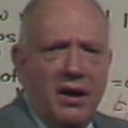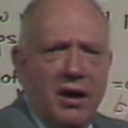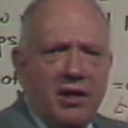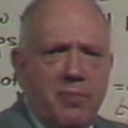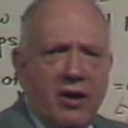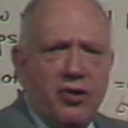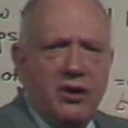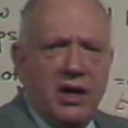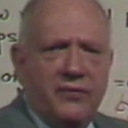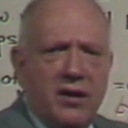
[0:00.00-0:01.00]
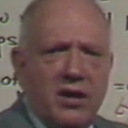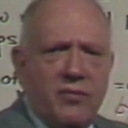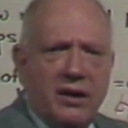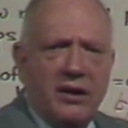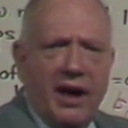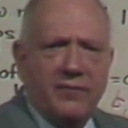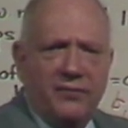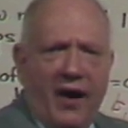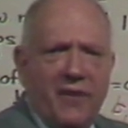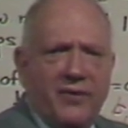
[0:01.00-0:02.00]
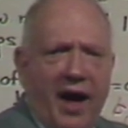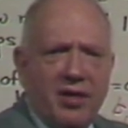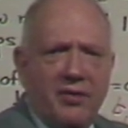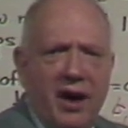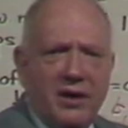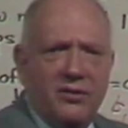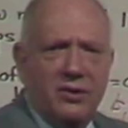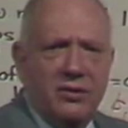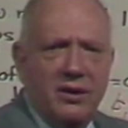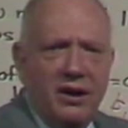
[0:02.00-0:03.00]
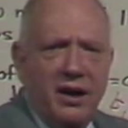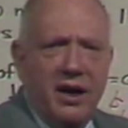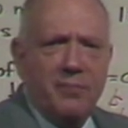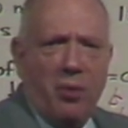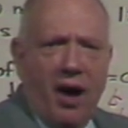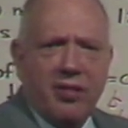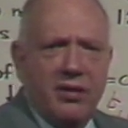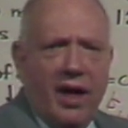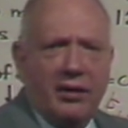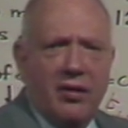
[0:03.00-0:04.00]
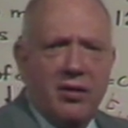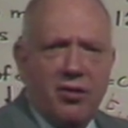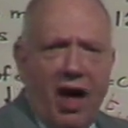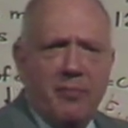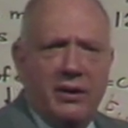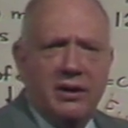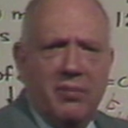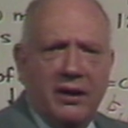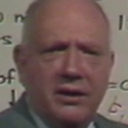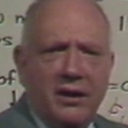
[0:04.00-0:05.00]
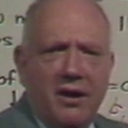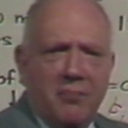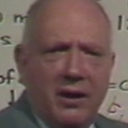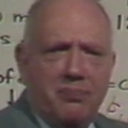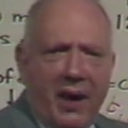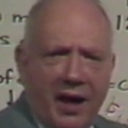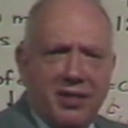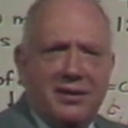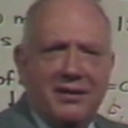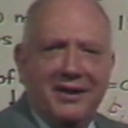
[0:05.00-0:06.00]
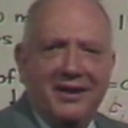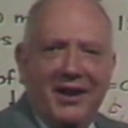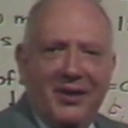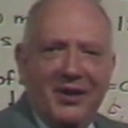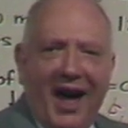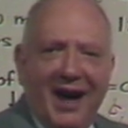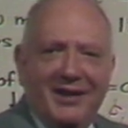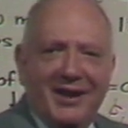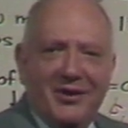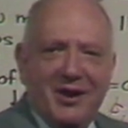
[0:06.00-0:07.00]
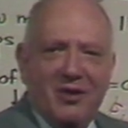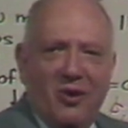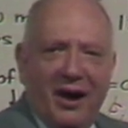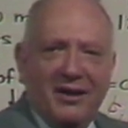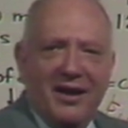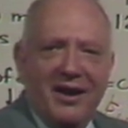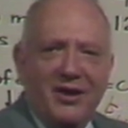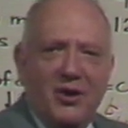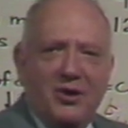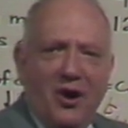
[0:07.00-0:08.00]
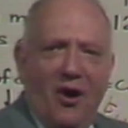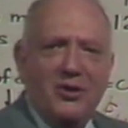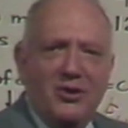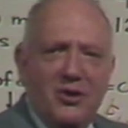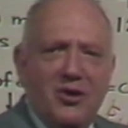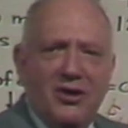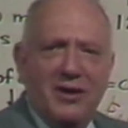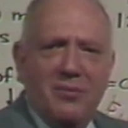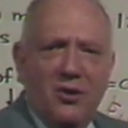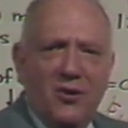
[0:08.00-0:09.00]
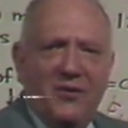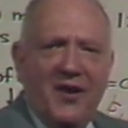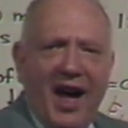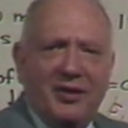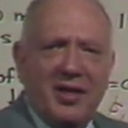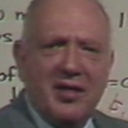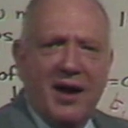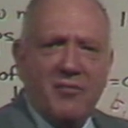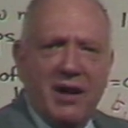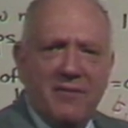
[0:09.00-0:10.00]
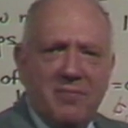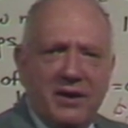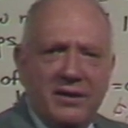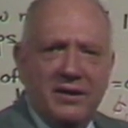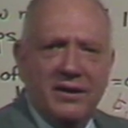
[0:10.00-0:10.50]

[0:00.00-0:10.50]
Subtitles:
Especially if there's a red light and 5 cars are ahead of you. In Boston, that doesn't stop anybody, but basically the idea is what? You don't usually move at the same rate of speed.